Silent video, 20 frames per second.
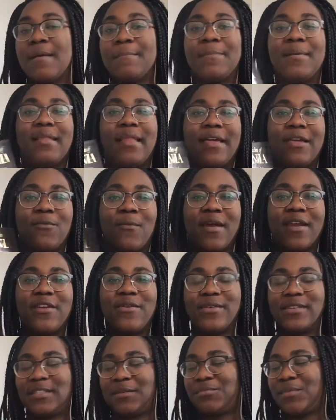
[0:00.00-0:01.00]
But like, want to
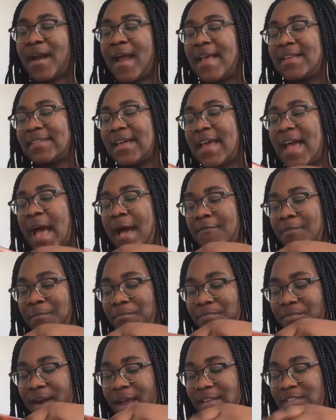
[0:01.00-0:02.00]
know a surprise? I have a
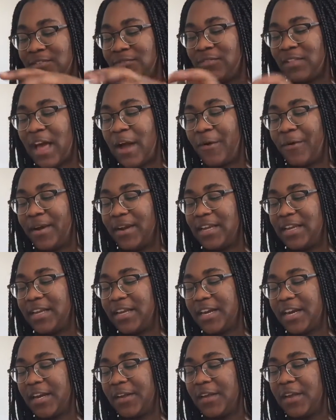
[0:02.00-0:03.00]
pressed flower in
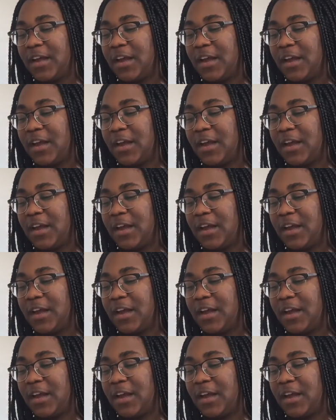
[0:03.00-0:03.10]
here,